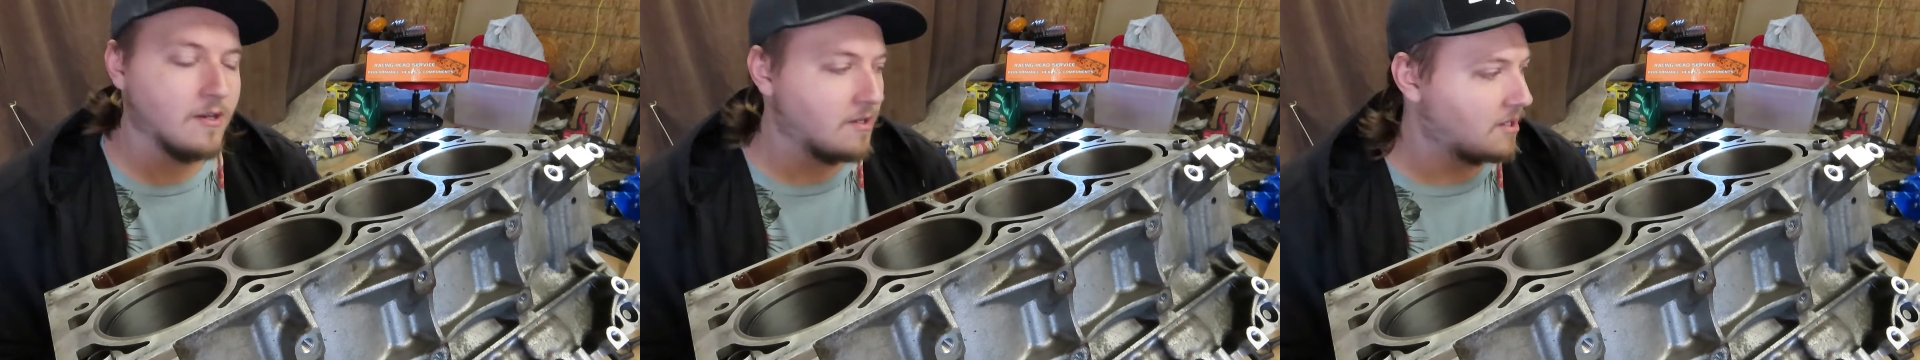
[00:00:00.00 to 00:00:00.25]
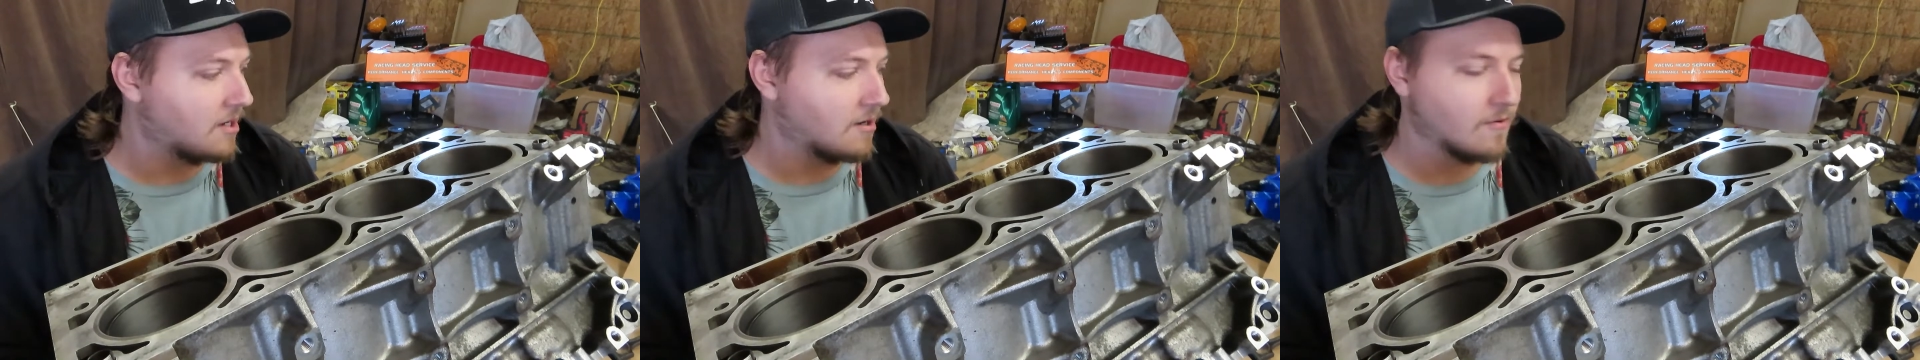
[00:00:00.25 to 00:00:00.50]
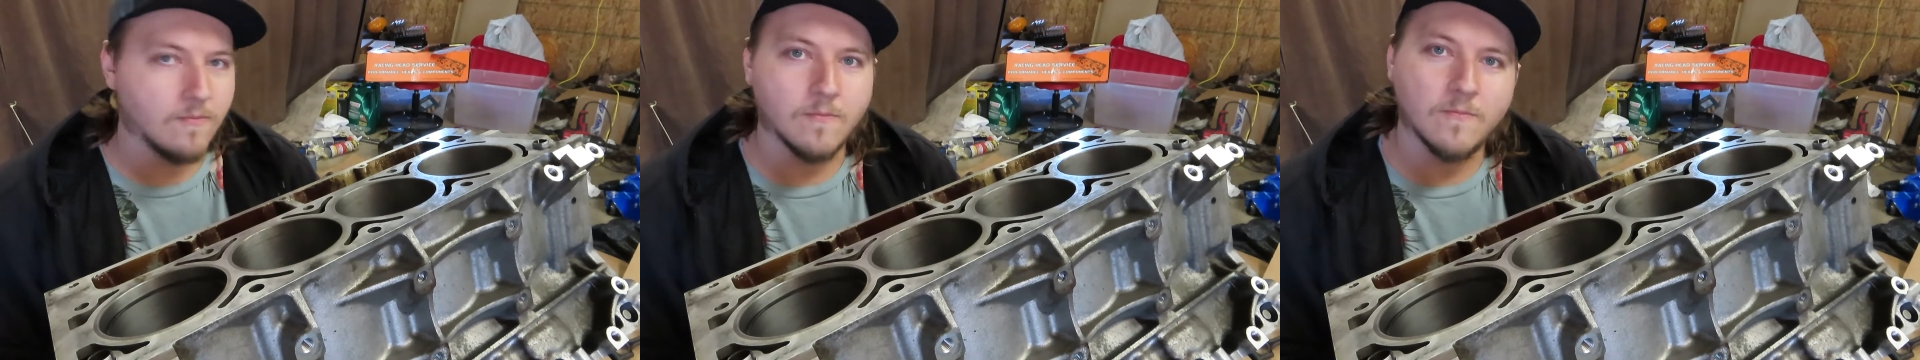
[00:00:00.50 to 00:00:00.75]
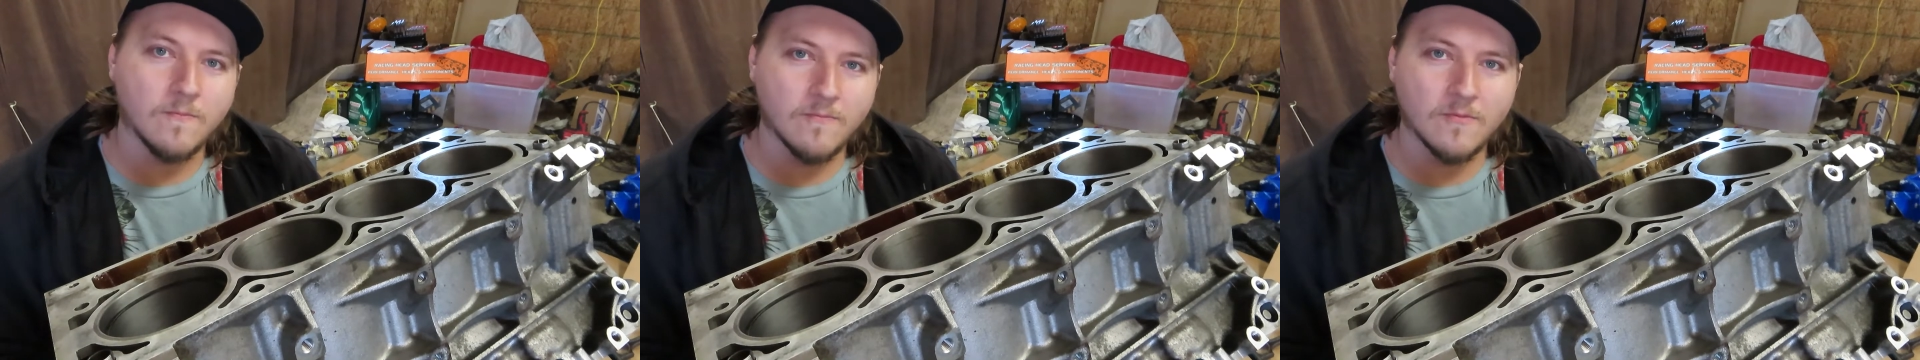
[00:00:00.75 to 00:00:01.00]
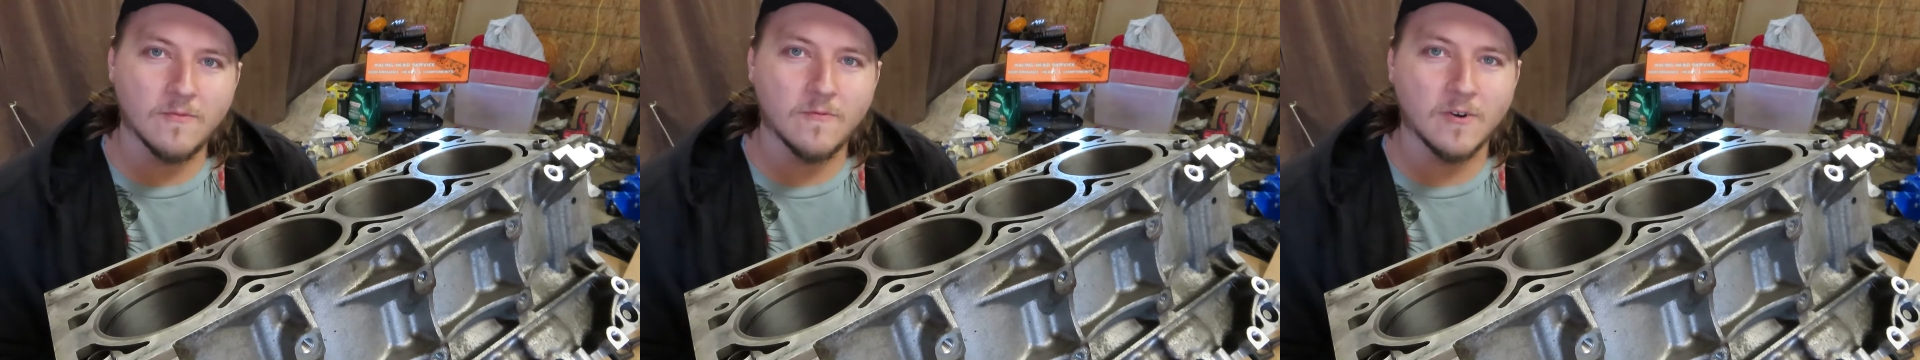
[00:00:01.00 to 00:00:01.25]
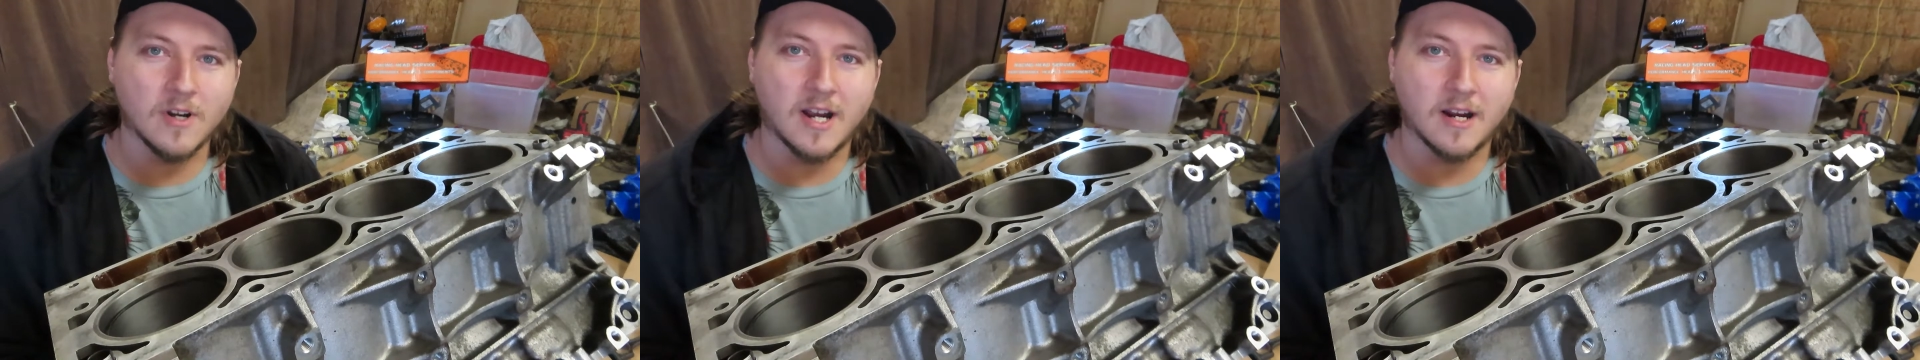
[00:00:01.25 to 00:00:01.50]
You know,
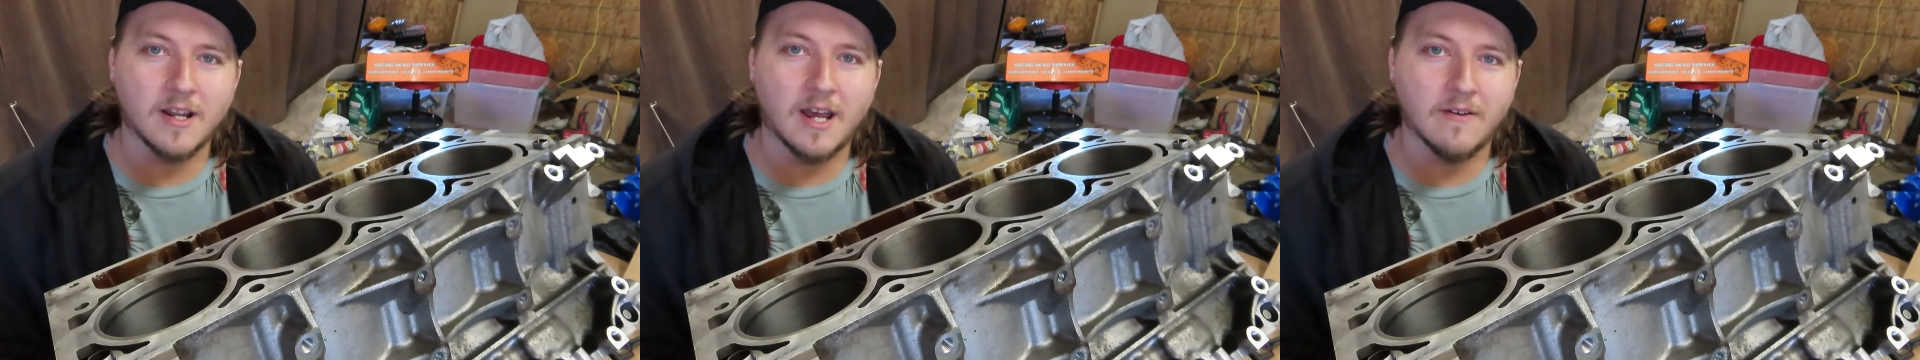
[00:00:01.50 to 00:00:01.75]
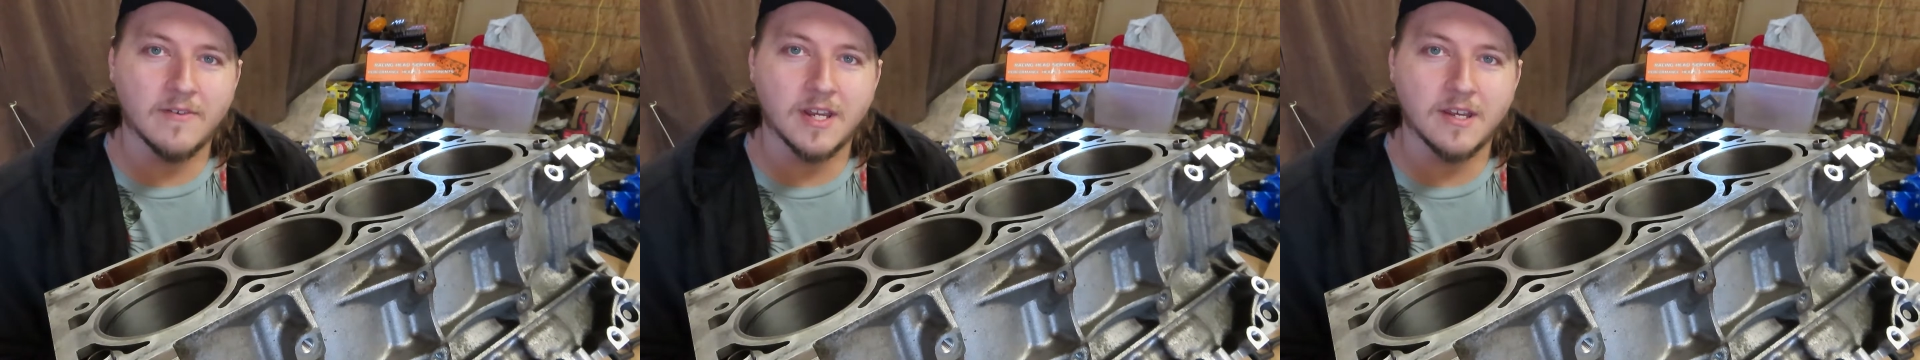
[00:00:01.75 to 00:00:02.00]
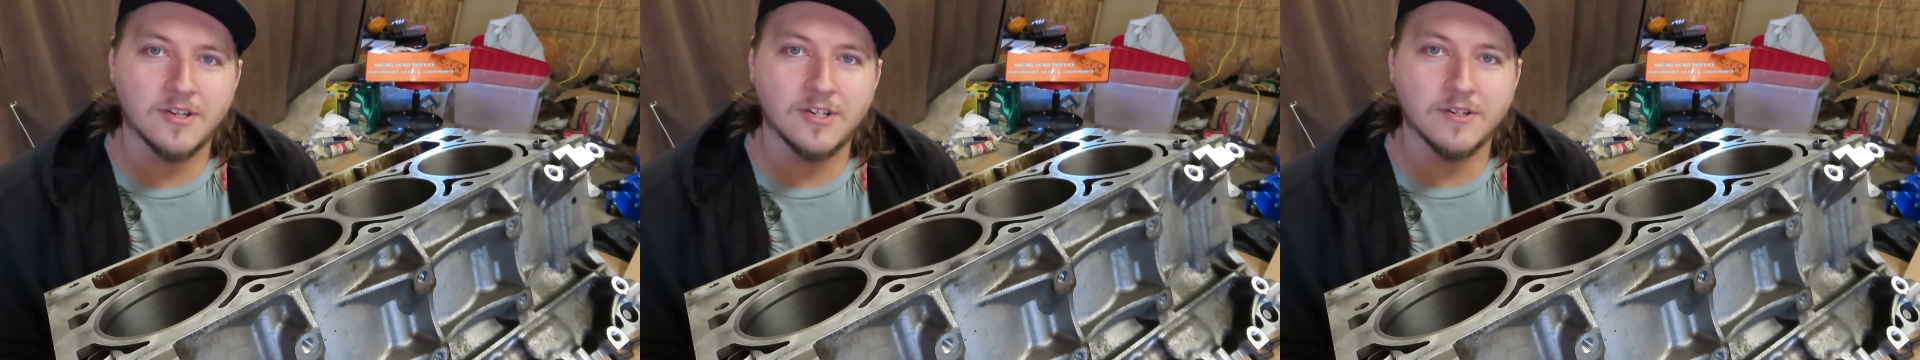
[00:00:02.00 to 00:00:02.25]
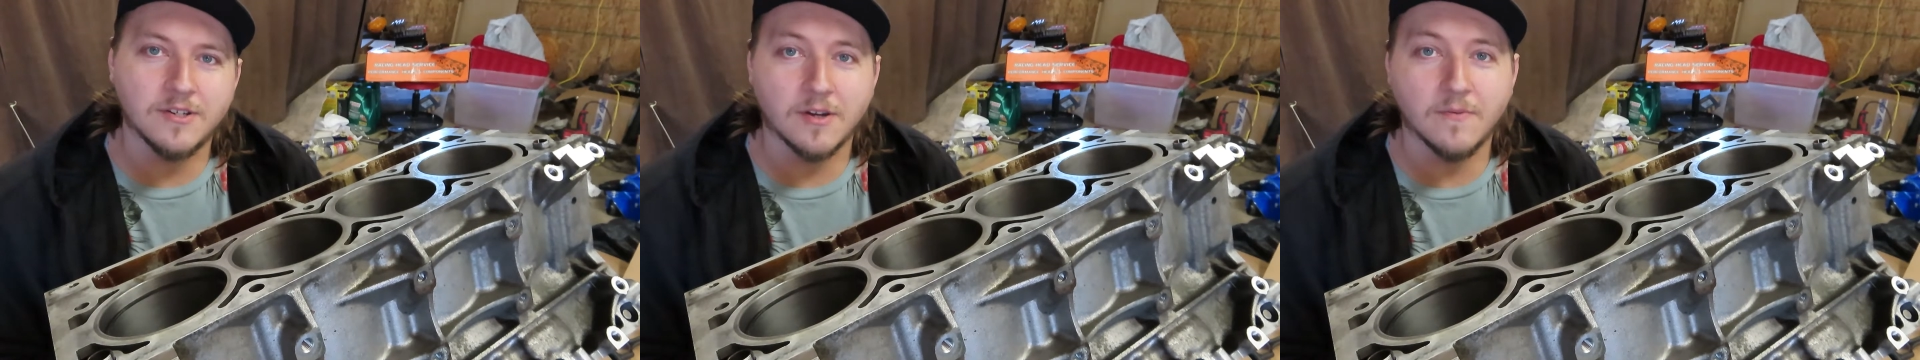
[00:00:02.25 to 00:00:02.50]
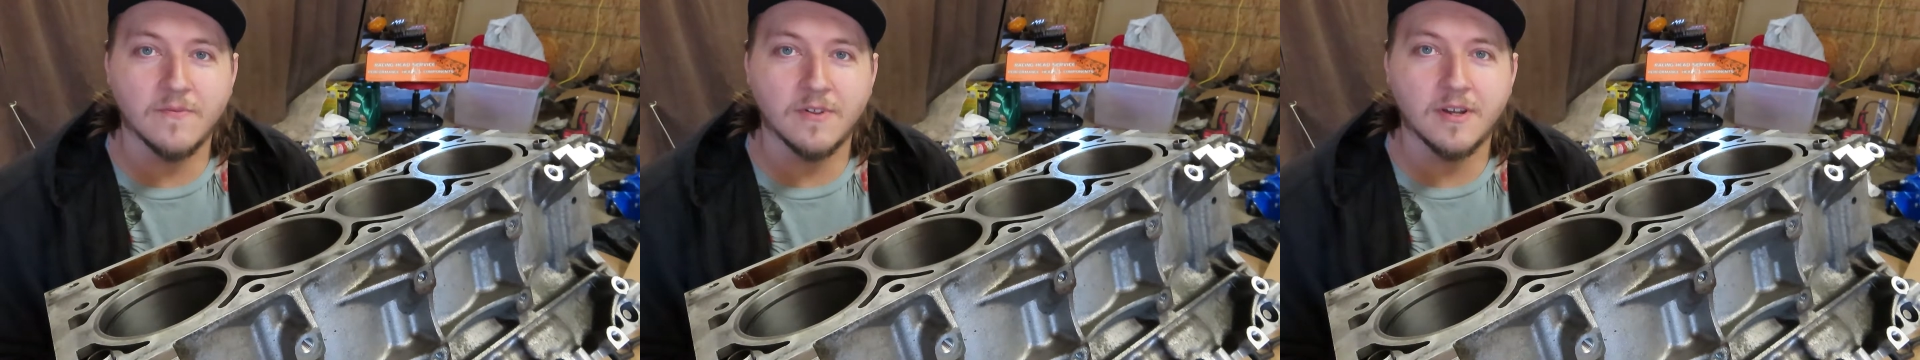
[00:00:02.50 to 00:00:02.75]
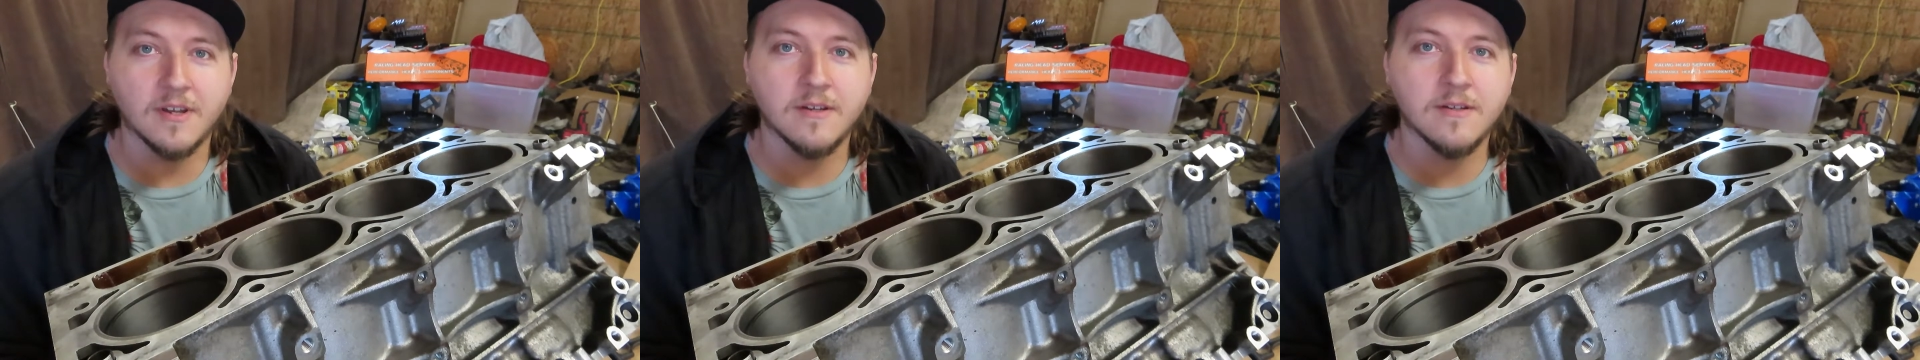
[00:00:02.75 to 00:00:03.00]
we're not going to have any issues,
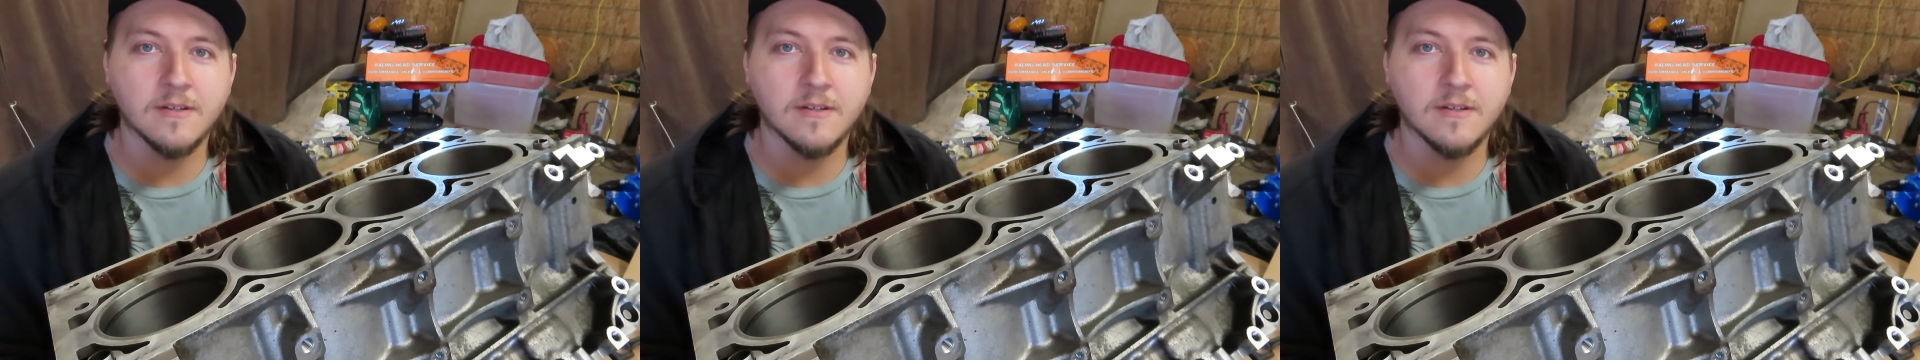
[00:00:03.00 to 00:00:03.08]
hopefully.